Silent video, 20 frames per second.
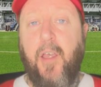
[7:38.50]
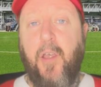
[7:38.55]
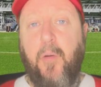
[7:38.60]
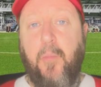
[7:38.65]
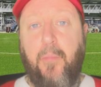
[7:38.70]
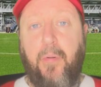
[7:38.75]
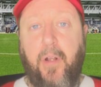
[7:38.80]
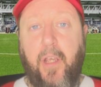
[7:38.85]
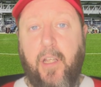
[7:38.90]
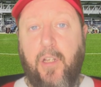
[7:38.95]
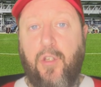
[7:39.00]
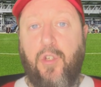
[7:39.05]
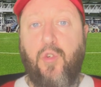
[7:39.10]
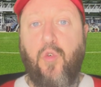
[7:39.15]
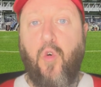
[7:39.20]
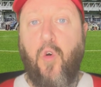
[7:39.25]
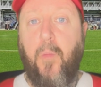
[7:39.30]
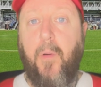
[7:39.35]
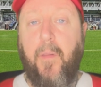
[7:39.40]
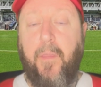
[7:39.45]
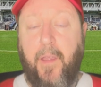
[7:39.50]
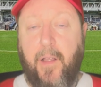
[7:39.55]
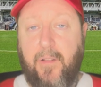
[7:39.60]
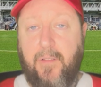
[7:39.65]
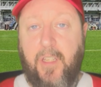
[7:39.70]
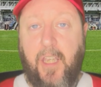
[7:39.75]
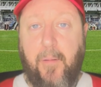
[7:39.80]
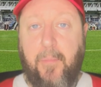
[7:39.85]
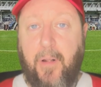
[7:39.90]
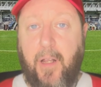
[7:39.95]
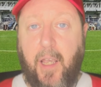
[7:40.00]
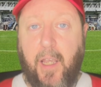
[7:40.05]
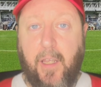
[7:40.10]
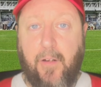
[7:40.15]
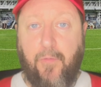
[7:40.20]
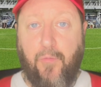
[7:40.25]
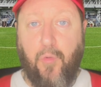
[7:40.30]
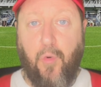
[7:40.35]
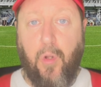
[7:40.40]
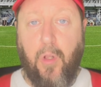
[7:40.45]
Playing Job in that deep lying
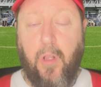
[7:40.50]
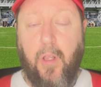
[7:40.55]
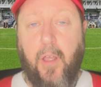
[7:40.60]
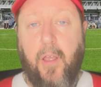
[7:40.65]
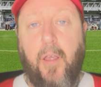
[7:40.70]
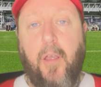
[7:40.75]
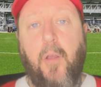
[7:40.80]
role,